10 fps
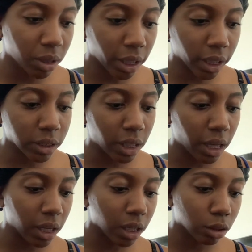to be like a
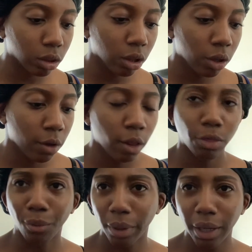day
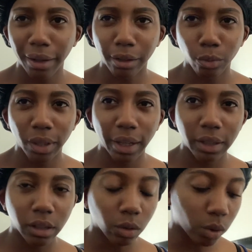three, like 3 days
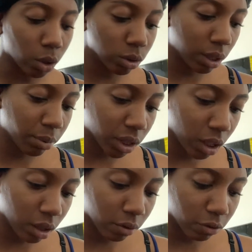in a row type of
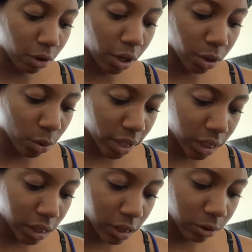thing of
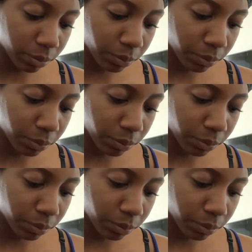earthquakes.